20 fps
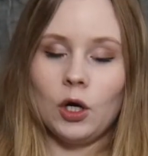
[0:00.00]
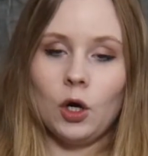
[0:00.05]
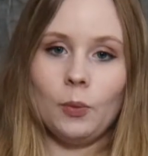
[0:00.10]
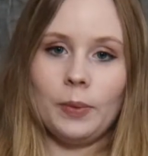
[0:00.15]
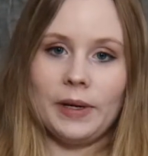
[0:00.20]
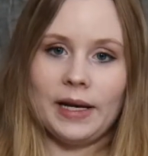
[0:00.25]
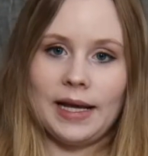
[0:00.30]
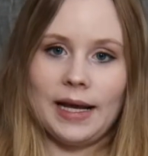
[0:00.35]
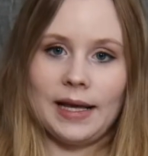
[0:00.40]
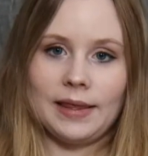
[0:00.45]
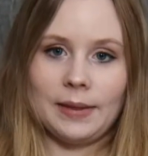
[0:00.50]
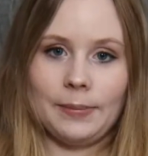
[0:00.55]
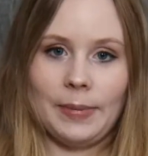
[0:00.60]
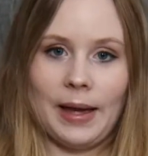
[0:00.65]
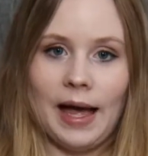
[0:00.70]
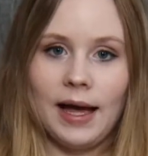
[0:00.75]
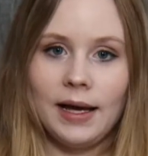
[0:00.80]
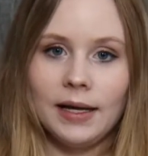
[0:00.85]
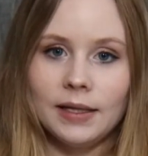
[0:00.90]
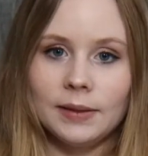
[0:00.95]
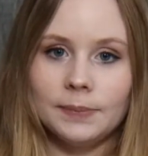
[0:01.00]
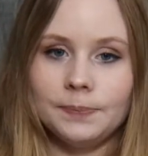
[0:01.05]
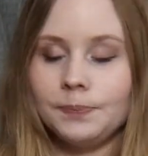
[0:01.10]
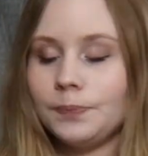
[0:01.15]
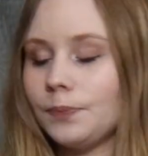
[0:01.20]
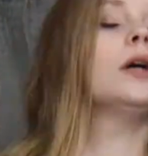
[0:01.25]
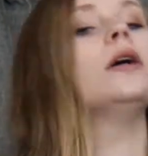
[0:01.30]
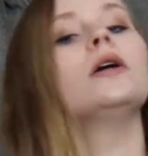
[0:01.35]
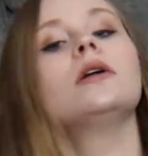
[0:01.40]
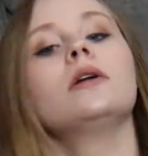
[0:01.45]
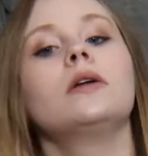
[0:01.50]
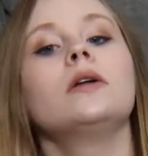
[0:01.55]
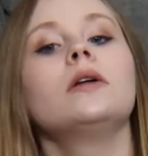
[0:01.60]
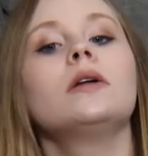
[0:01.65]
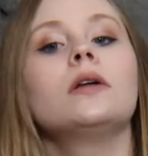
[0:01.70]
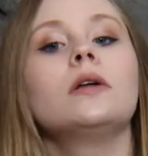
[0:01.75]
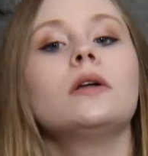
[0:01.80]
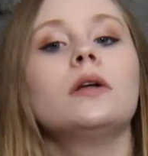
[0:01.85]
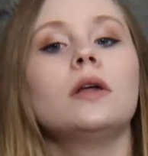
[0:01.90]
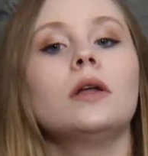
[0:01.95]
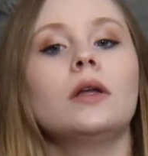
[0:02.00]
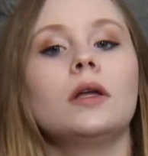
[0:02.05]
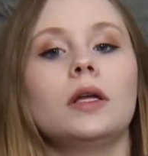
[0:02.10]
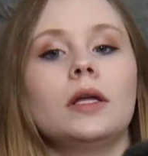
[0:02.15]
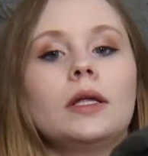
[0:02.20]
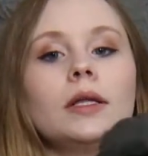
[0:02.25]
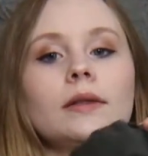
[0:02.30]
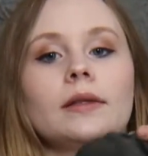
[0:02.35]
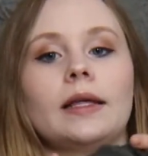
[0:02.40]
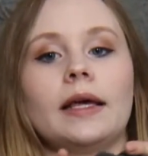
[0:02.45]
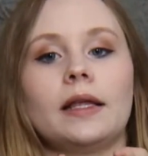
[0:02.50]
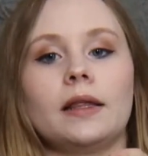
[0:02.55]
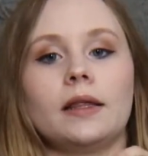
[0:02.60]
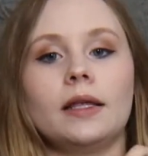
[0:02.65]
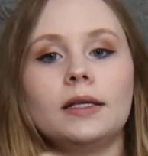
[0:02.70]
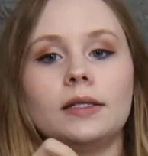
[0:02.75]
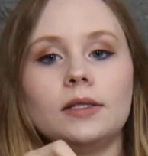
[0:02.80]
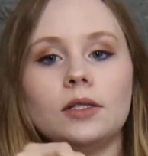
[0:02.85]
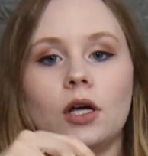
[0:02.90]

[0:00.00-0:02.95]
opening at the back, like this